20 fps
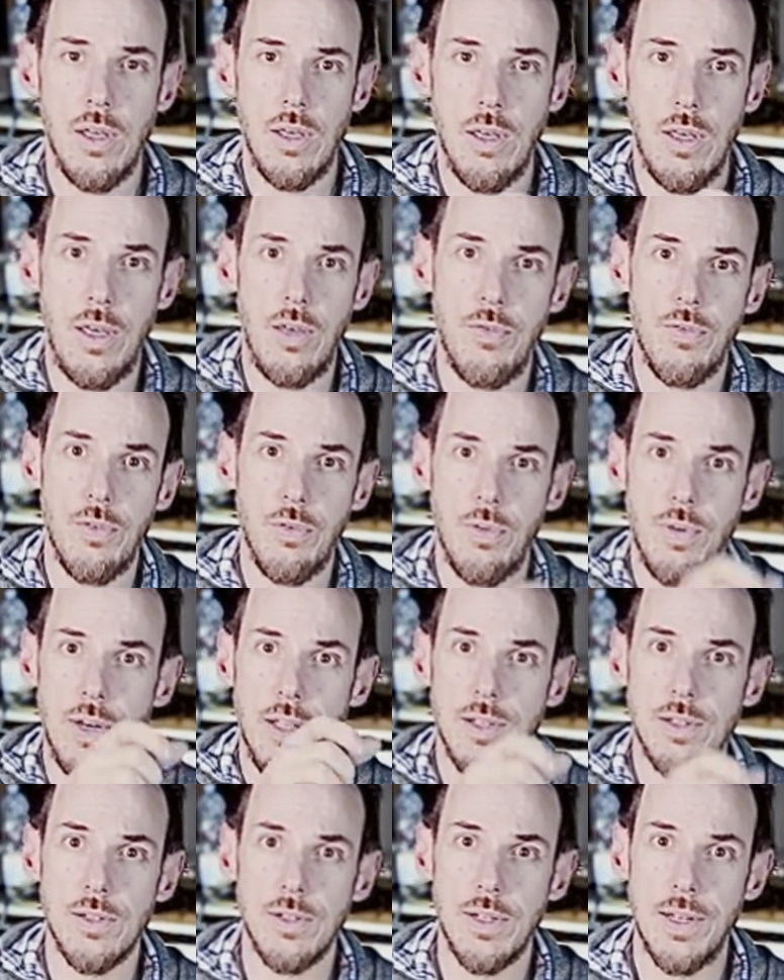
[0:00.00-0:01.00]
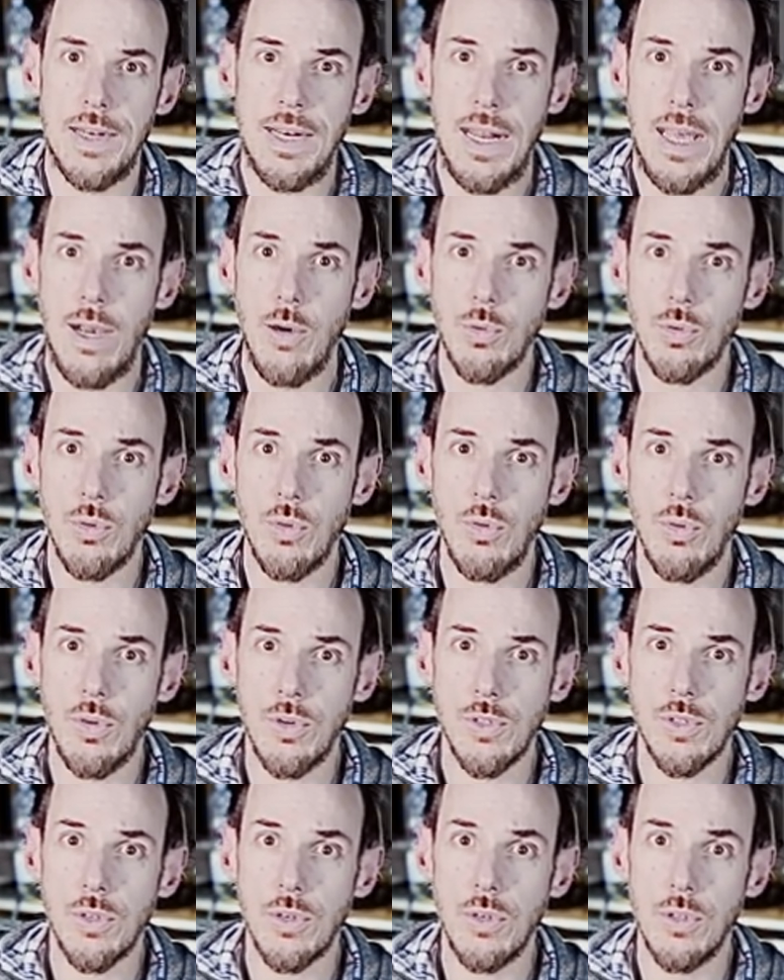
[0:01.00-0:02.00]
if you listen it louder, all
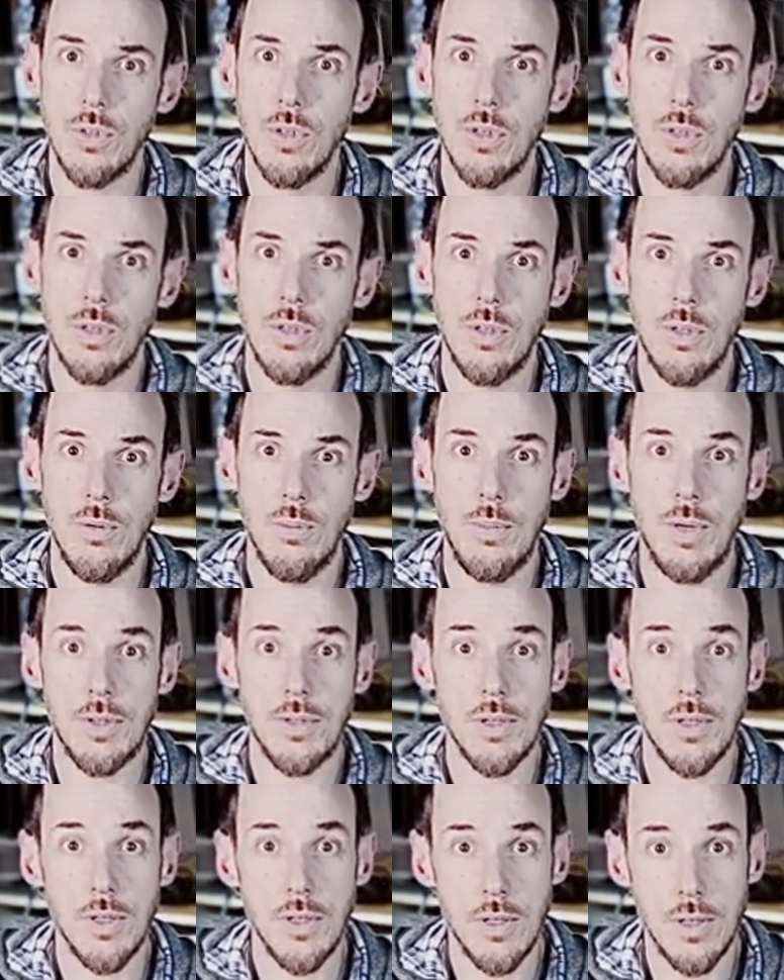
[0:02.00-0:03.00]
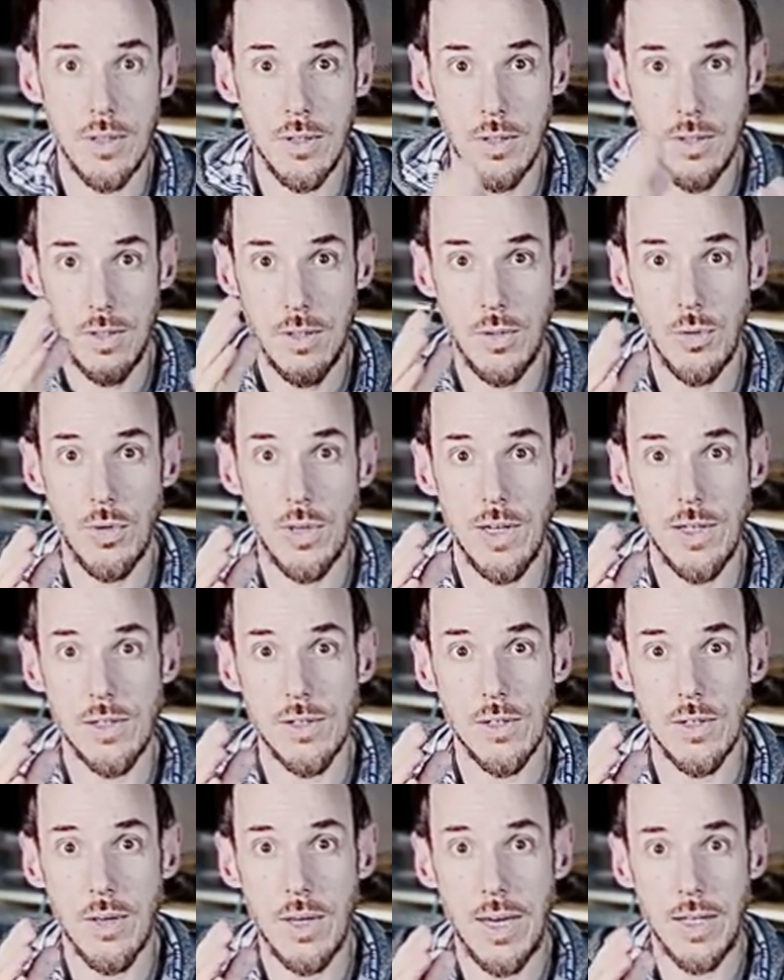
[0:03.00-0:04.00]
is good. But your
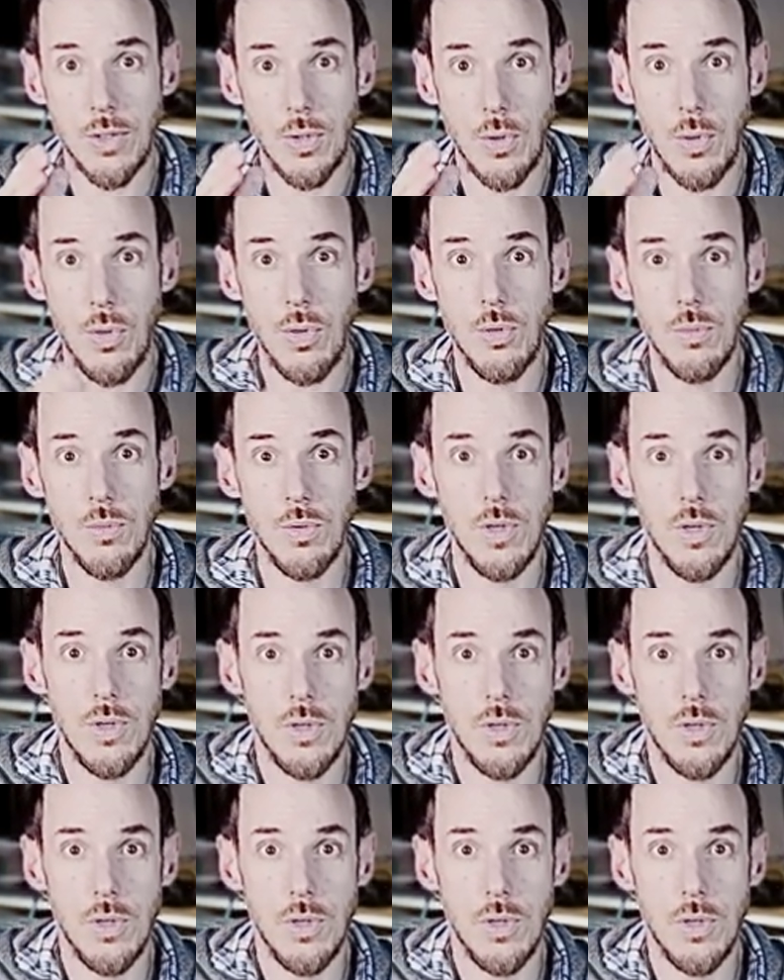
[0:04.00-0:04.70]
listener at home